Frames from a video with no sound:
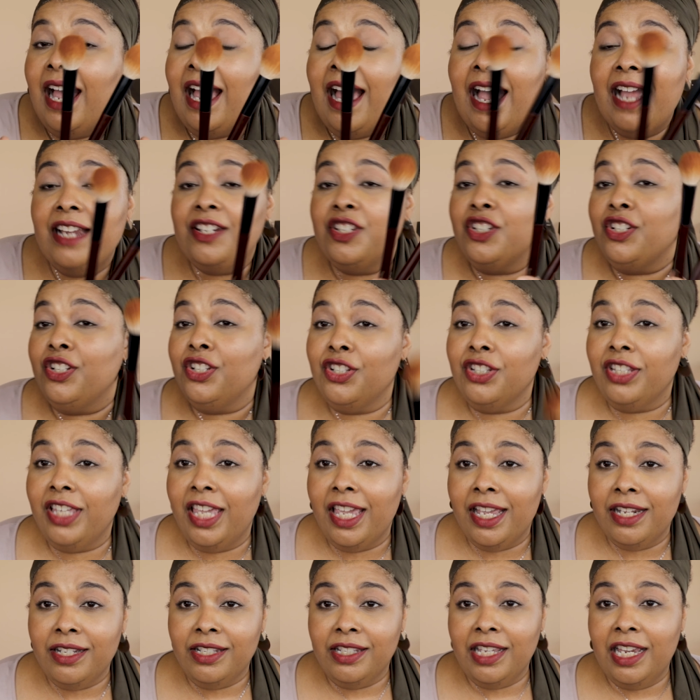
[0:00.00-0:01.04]
I just
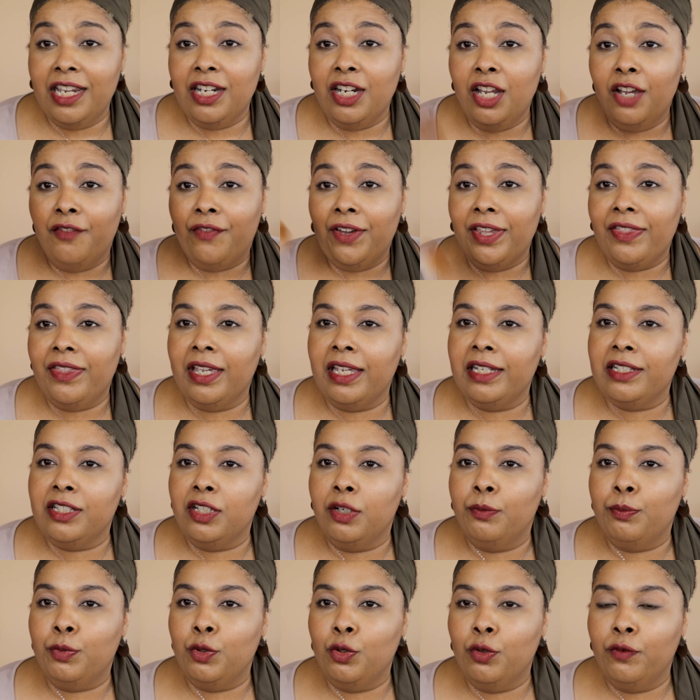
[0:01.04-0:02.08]
can't say enough. I think it
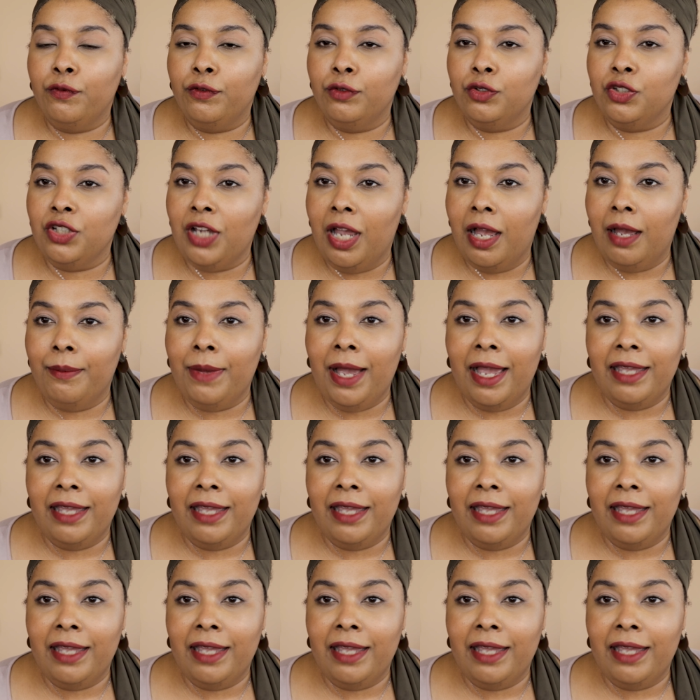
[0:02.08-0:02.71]
did a beautiful job.